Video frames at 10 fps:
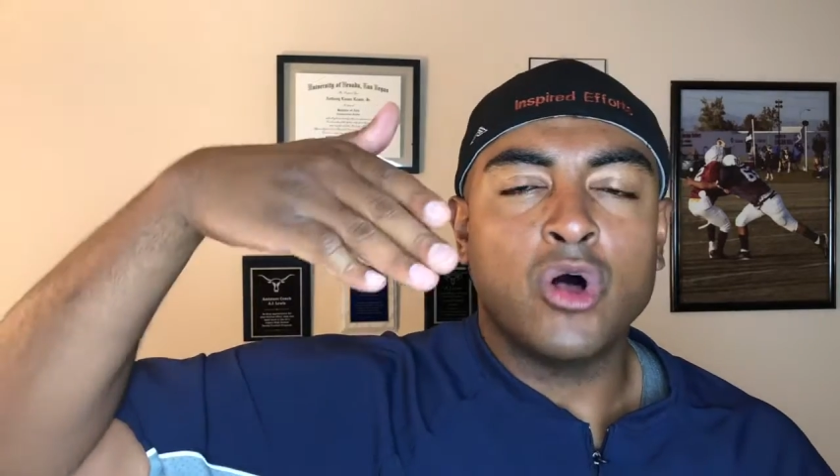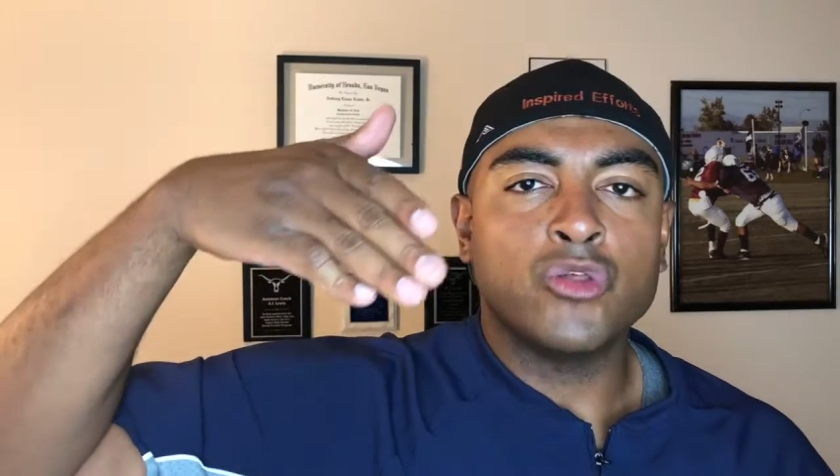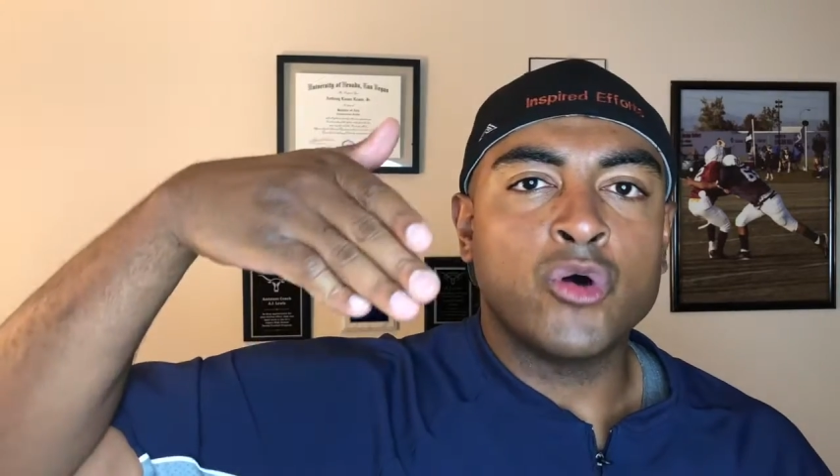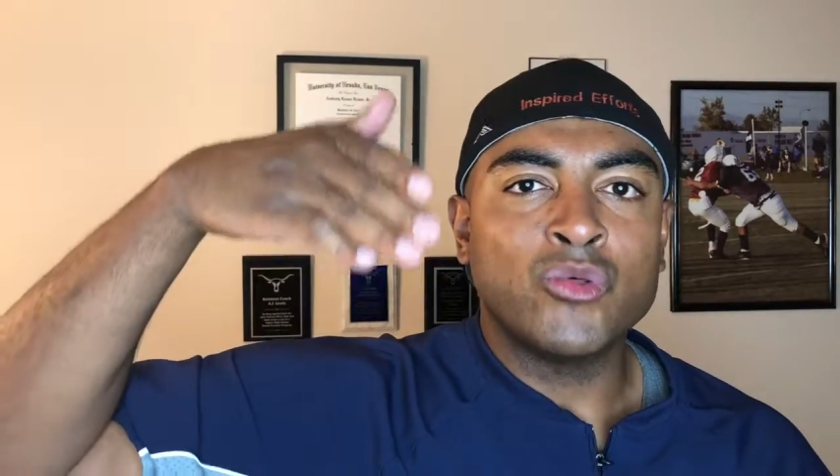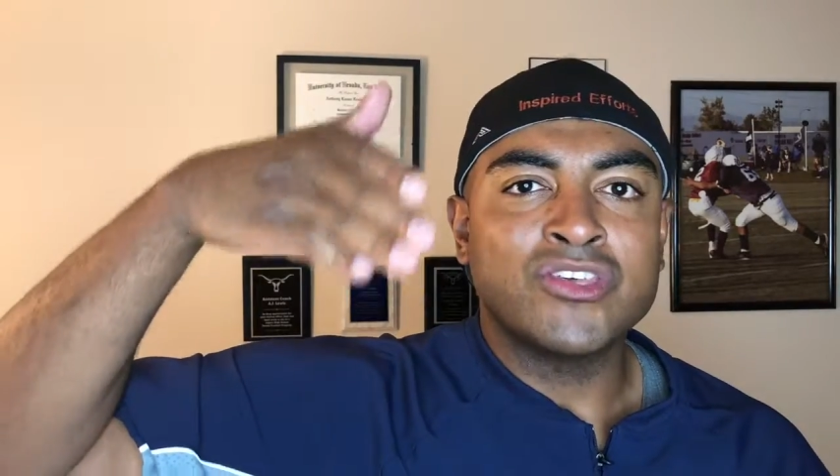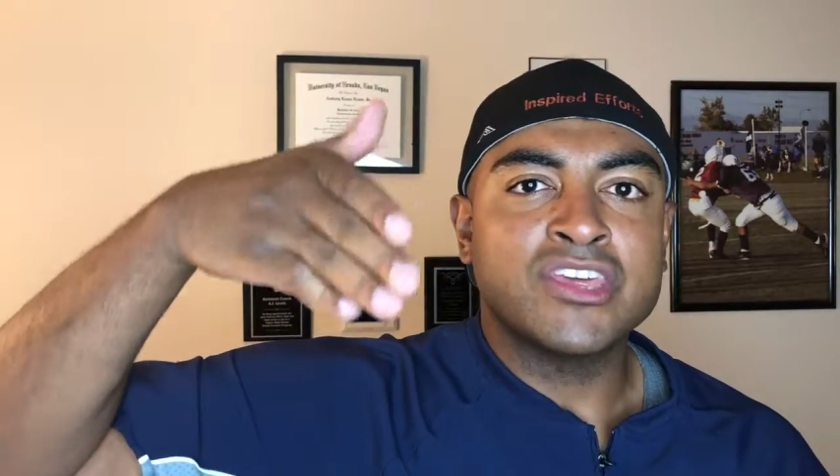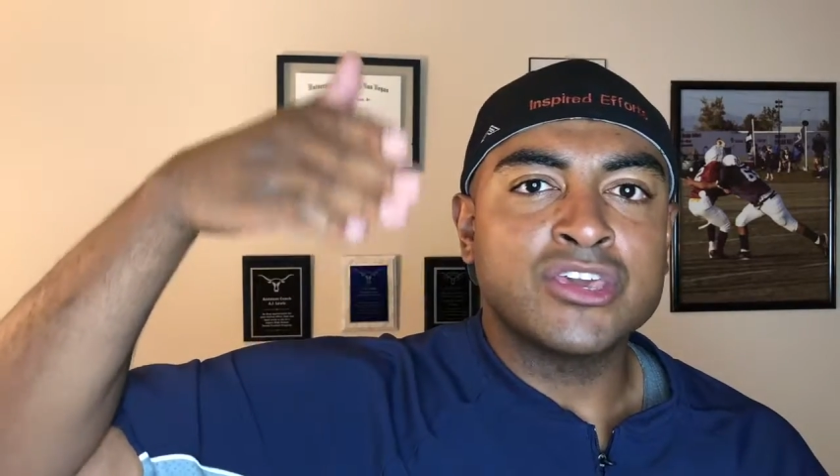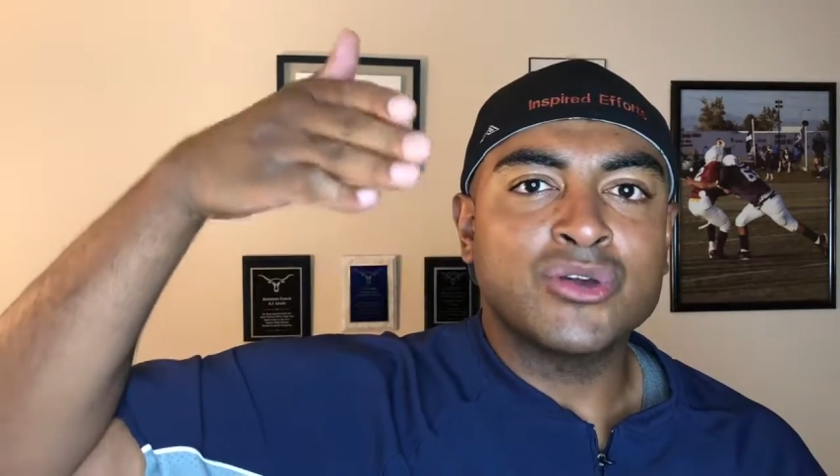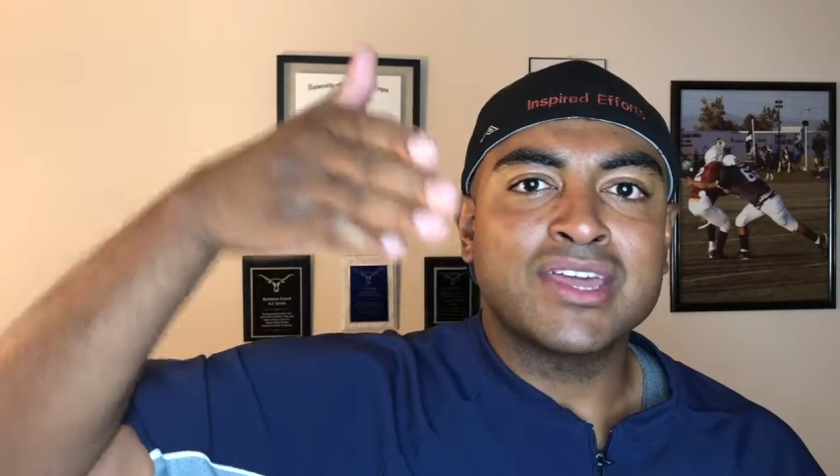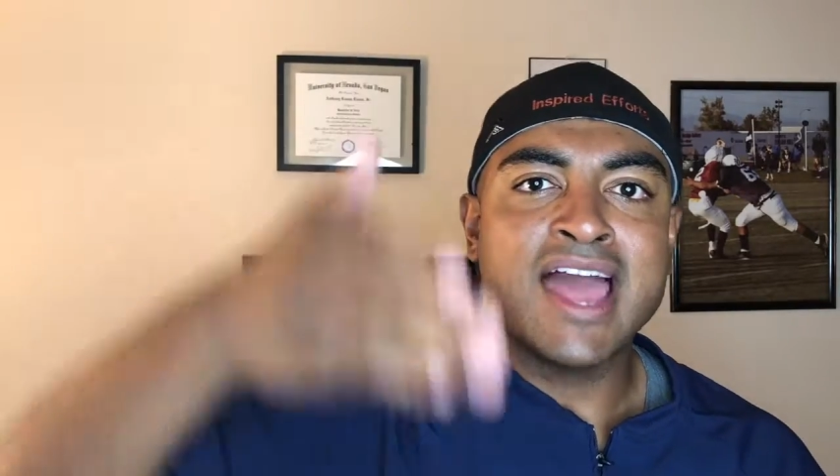The only thing
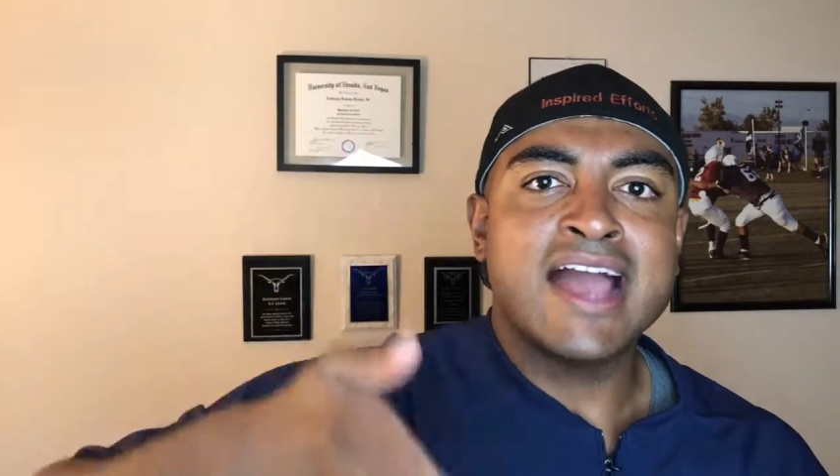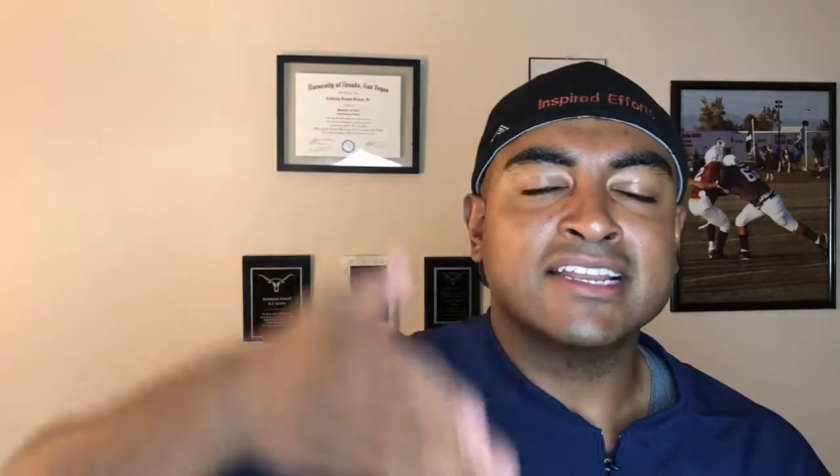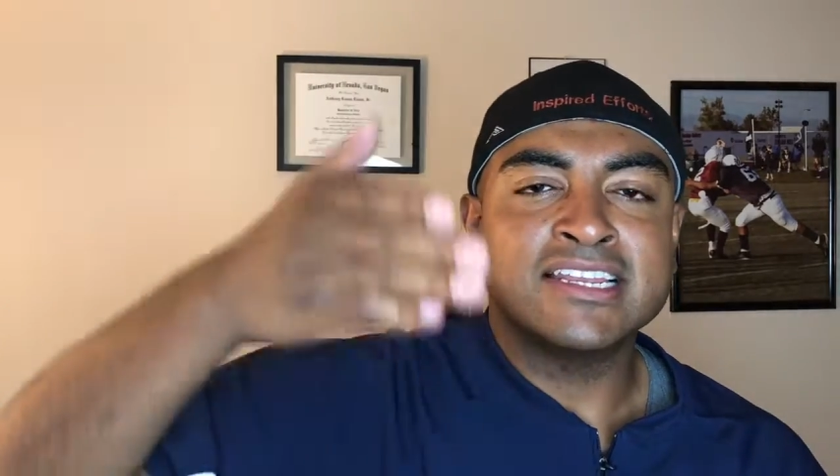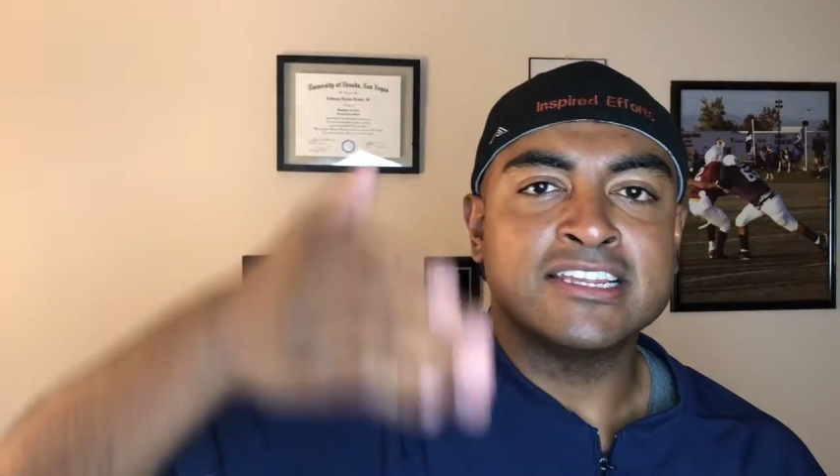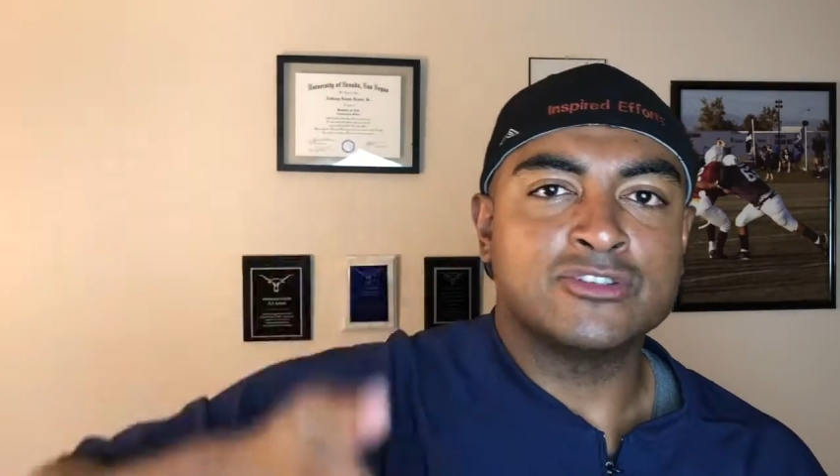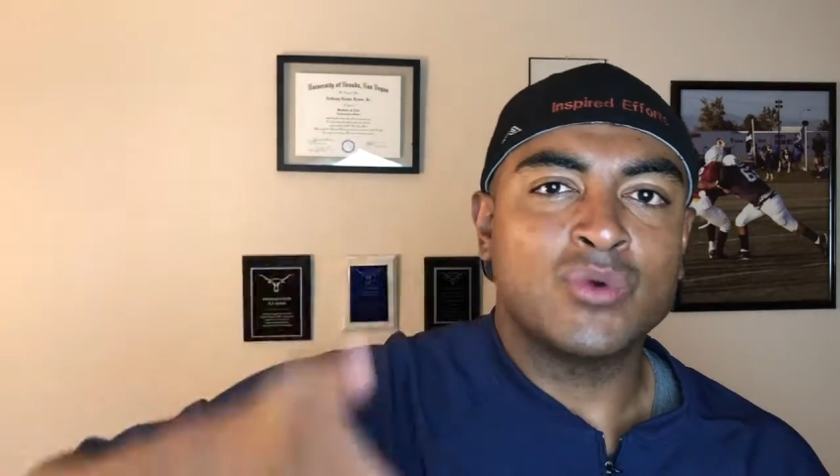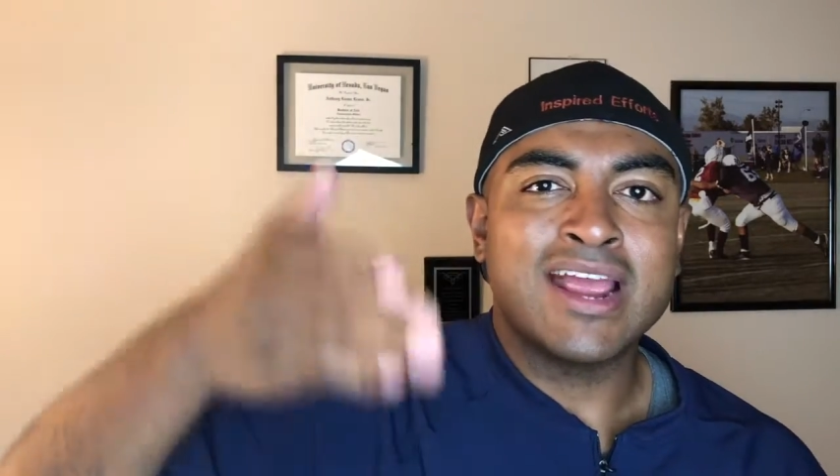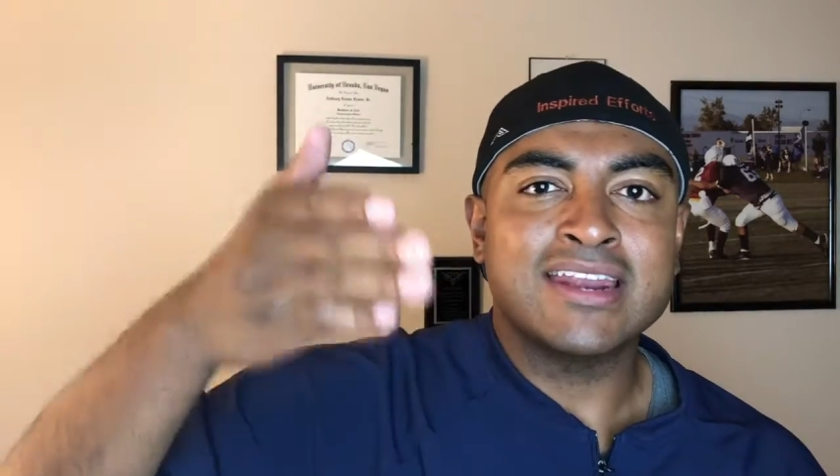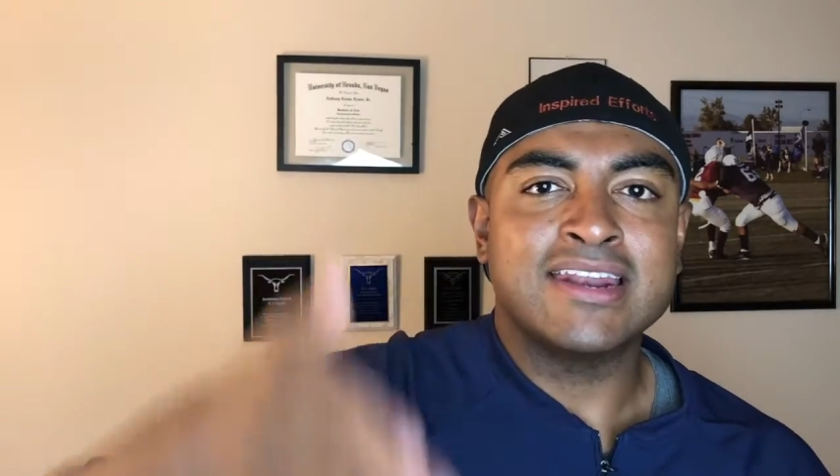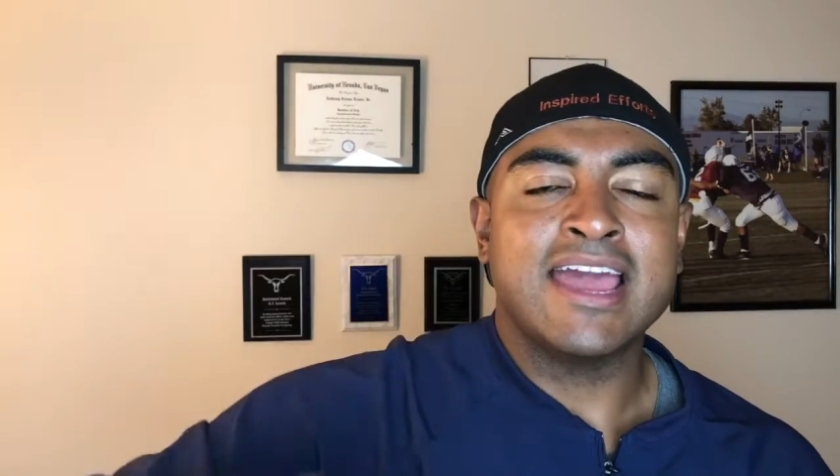you can act in is
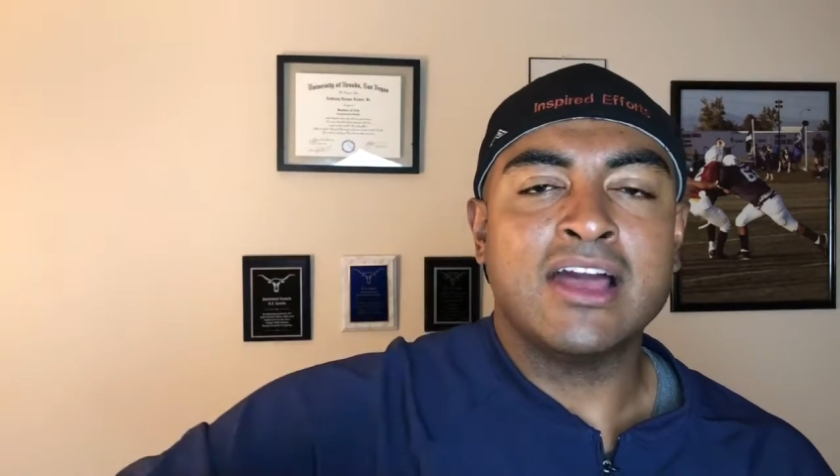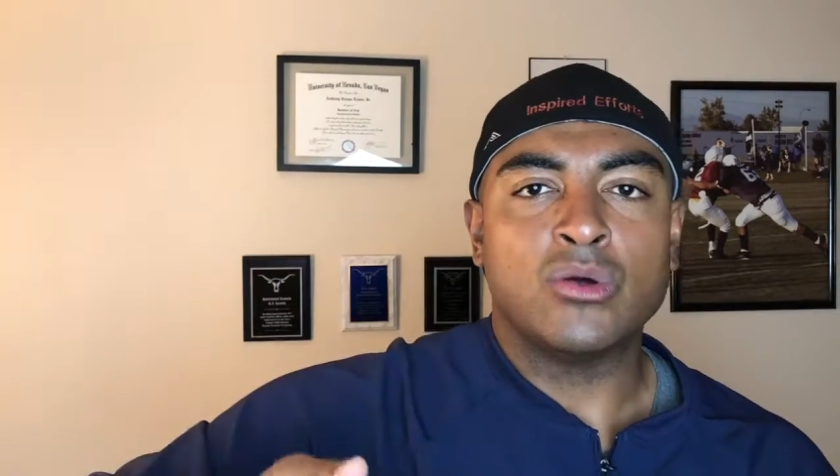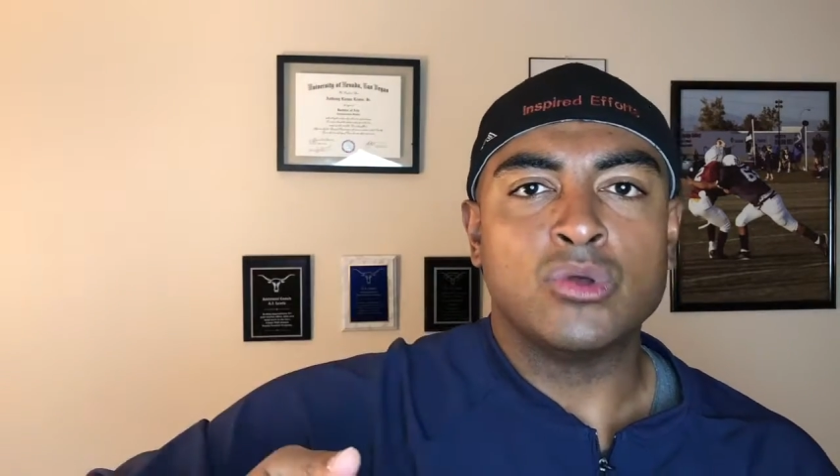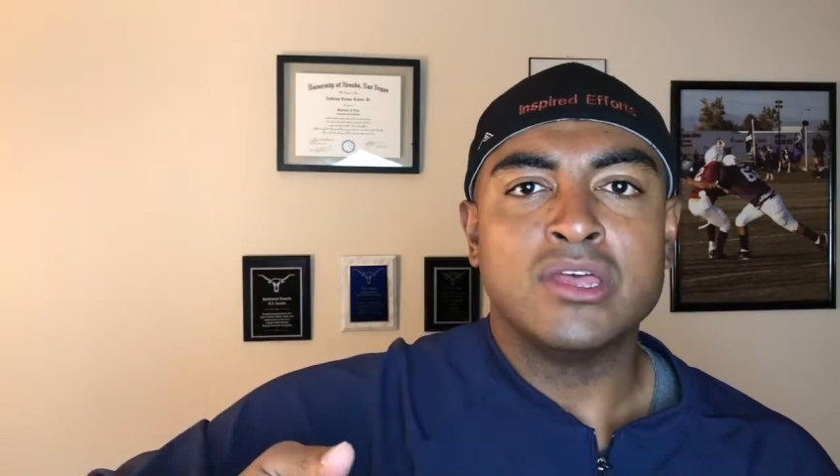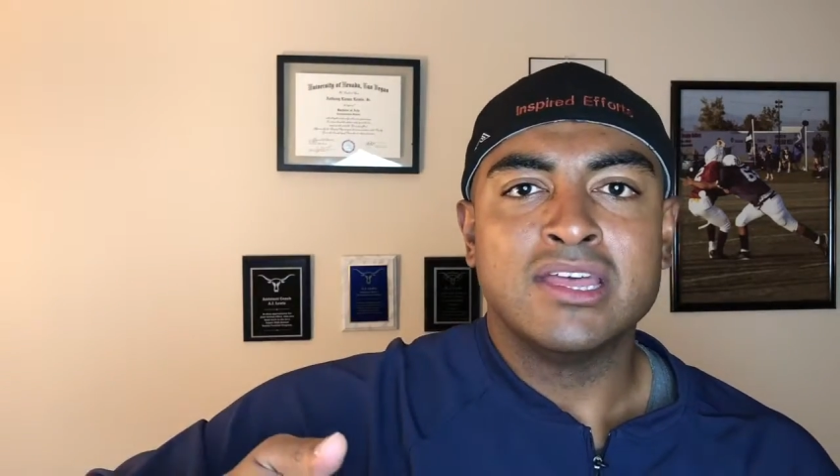right now.